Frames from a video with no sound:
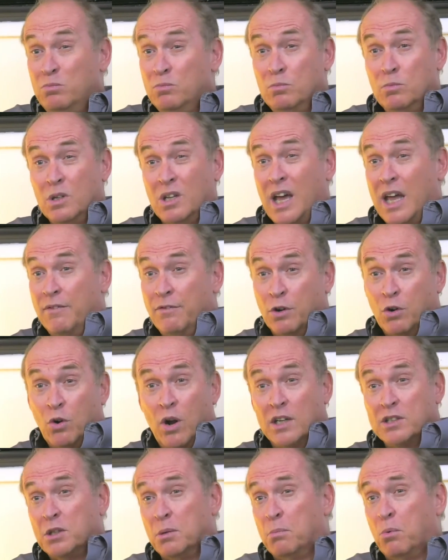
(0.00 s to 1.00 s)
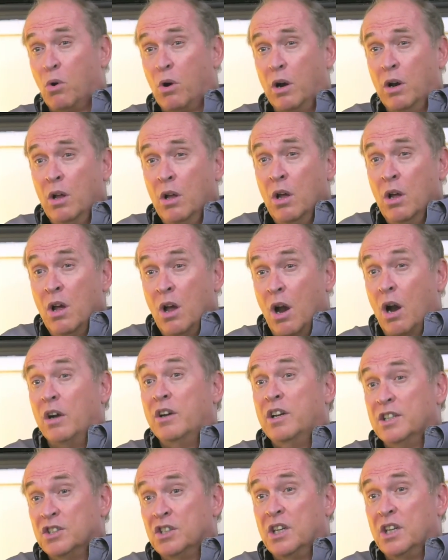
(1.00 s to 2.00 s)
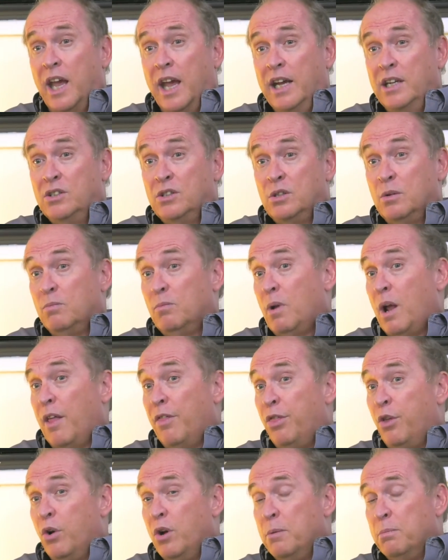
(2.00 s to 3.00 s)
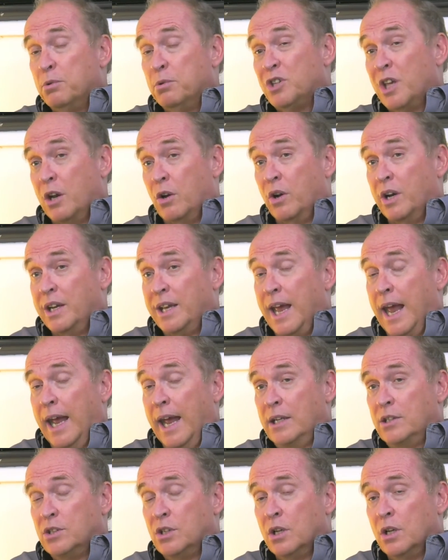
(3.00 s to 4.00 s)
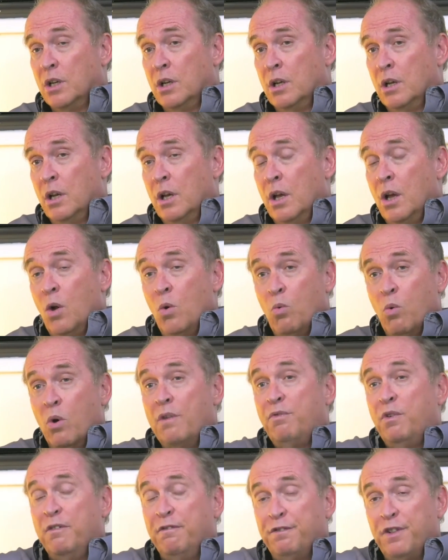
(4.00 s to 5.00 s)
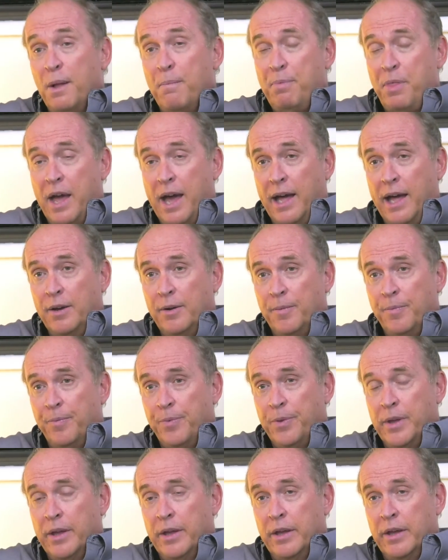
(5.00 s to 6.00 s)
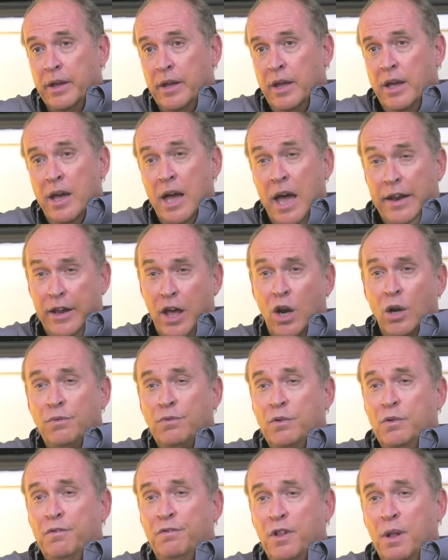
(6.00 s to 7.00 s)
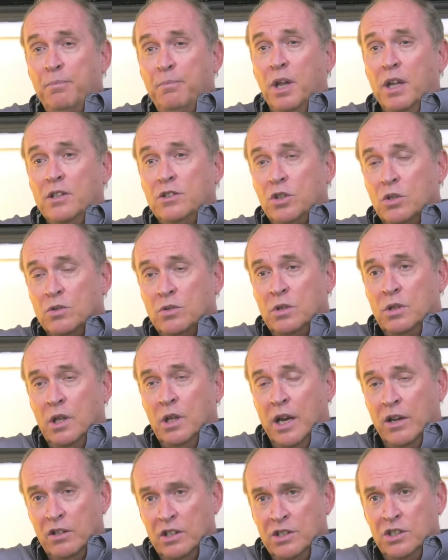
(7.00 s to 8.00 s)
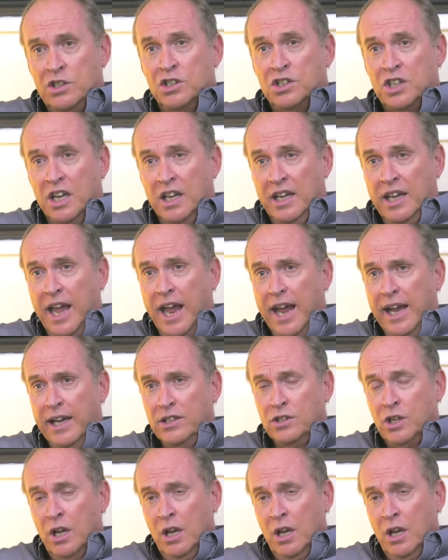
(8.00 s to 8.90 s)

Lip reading: kind of across the board, are disengaged, and 30% are engaged. What if we flipped that? And not if we flipped it, so not only just engaged,